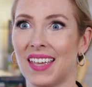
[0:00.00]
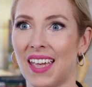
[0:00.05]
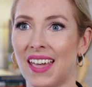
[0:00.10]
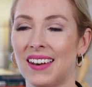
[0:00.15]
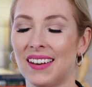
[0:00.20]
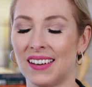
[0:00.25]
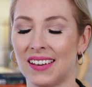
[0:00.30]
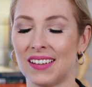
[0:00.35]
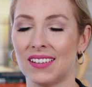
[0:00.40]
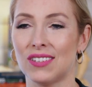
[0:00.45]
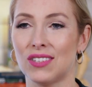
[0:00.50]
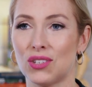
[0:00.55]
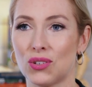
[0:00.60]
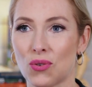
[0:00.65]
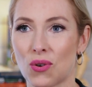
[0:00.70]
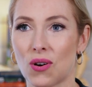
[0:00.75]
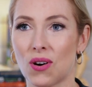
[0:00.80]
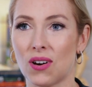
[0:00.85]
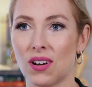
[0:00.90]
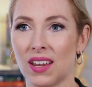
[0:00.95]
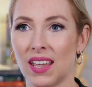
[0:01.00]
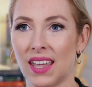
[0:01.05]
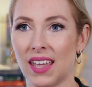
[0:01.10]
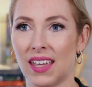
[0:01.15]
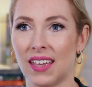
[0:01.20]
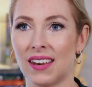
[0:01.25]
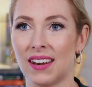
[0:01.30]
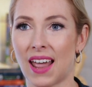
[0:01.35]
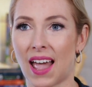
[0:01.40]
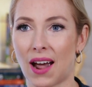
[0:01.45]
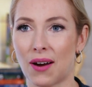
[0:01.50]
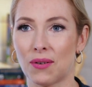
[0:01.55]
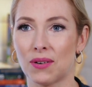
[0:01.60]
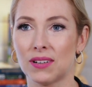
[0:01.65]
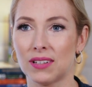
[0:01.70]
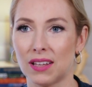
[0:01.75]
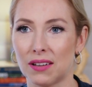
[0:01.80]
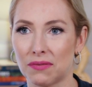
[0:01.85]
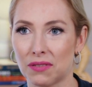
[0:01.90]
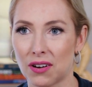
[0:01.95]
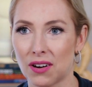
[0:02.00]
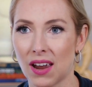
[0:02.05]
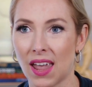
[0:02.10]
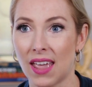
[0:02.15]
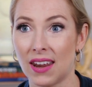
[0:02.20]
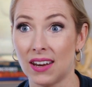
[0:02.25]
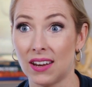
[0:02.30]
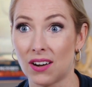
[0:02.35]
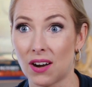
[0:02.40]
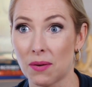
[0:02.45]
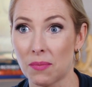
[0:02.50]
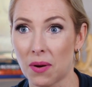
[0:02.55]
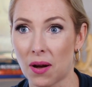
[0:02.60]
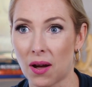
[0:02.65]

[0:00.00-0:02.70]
again, it is stored in our liver and in our